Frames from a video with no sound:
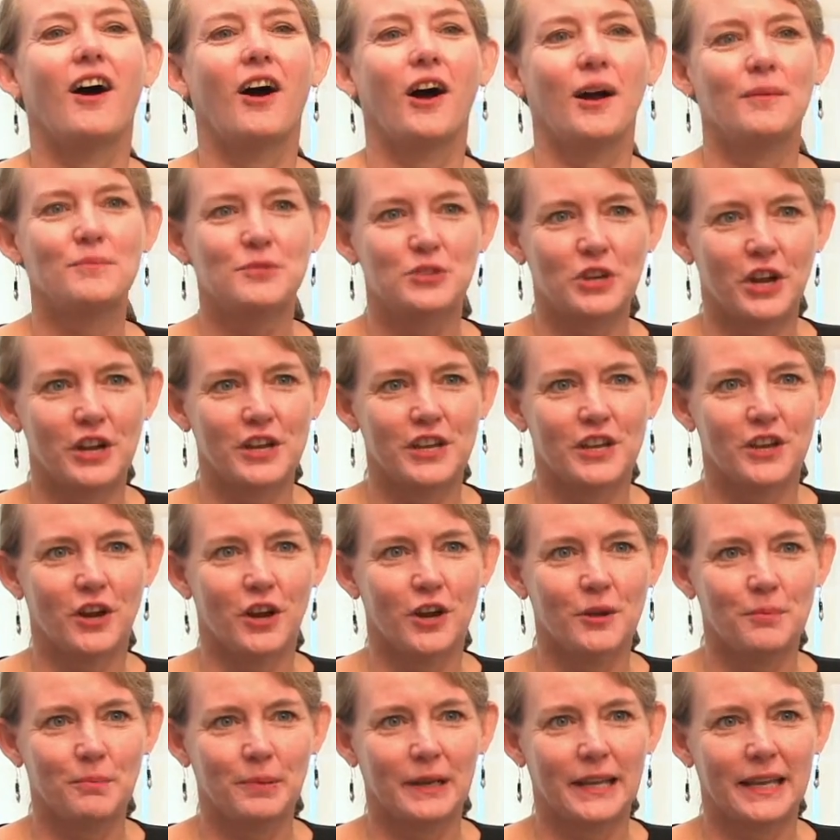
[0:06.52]
I'm Jodie
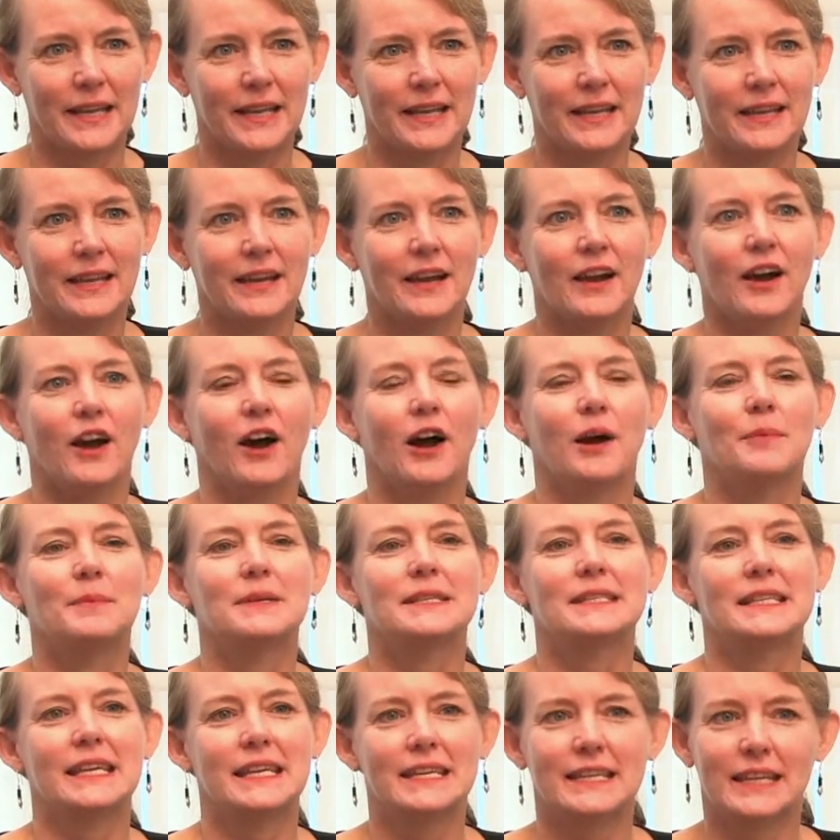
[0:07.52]
Copley. I'm
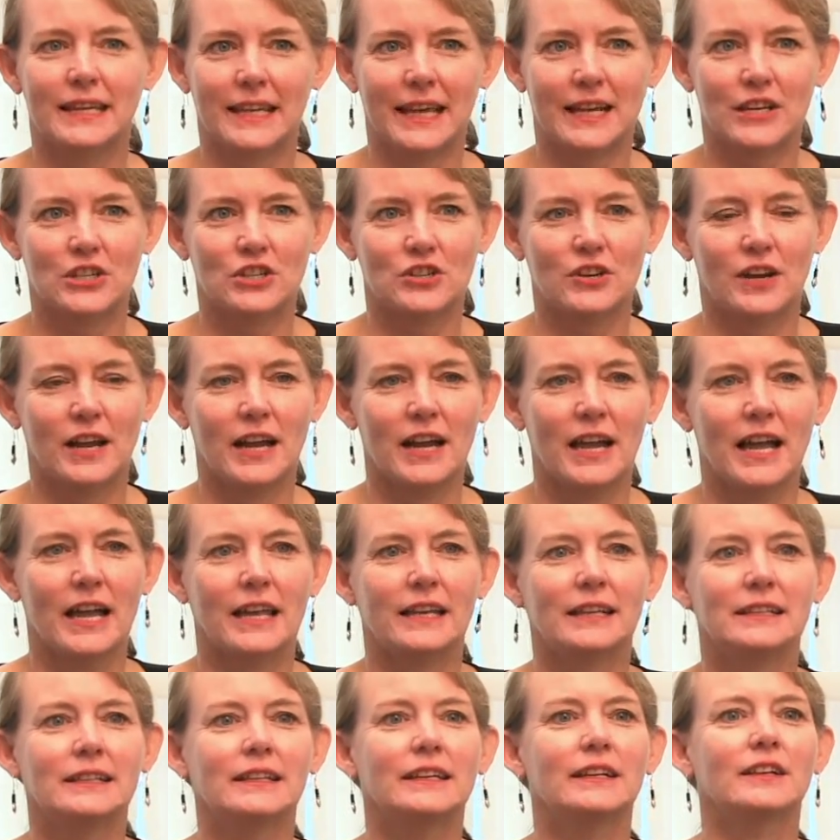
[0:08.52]
a Senior Lecturer
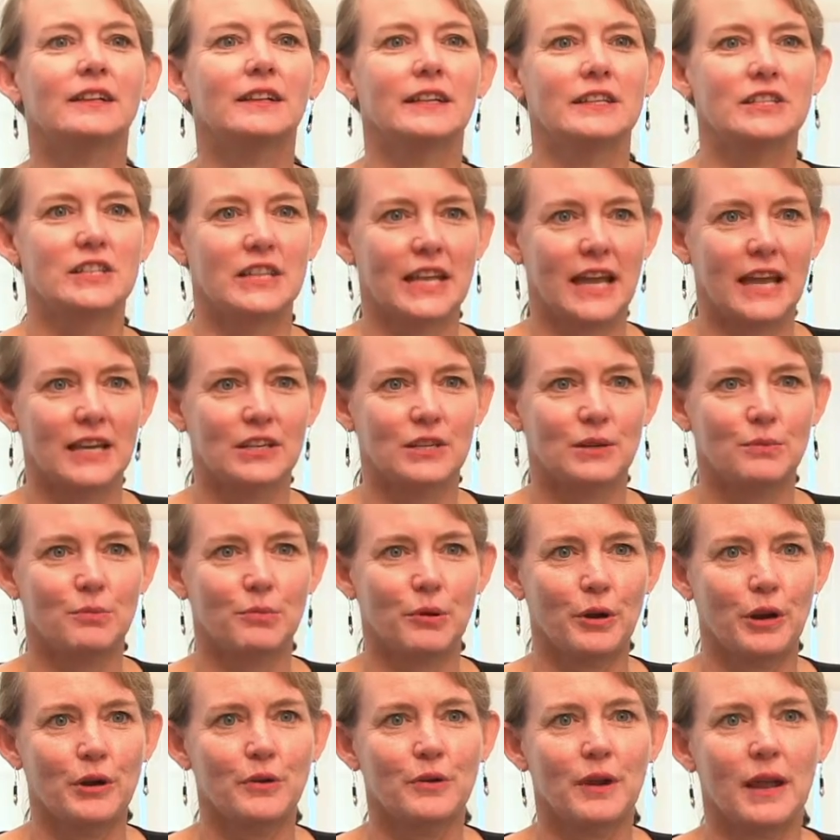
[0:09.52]
and Clinical Education
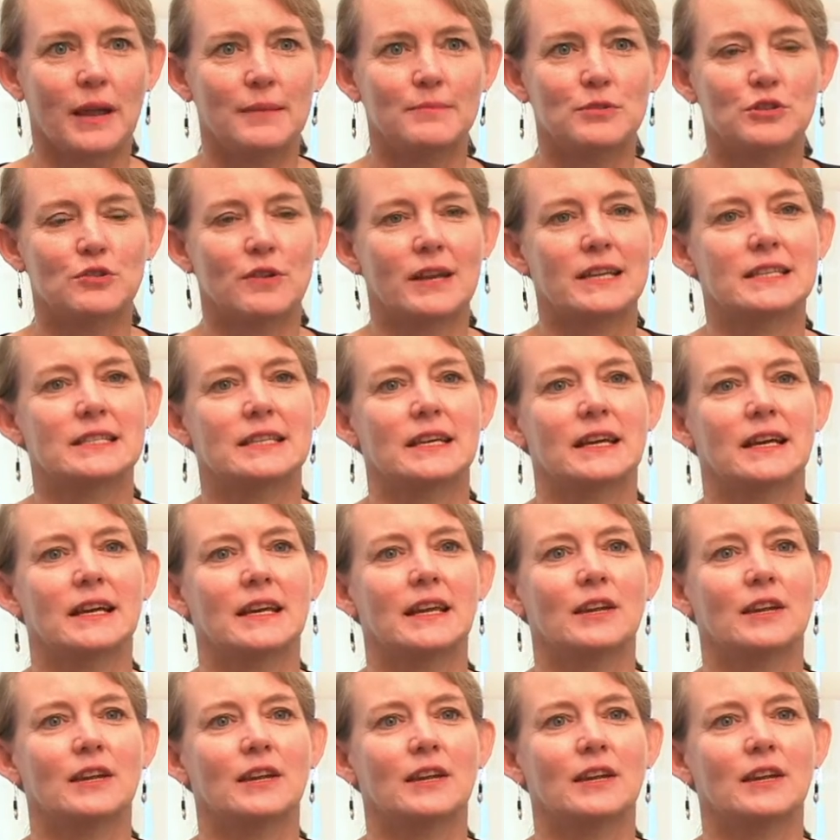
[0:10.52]
Program Director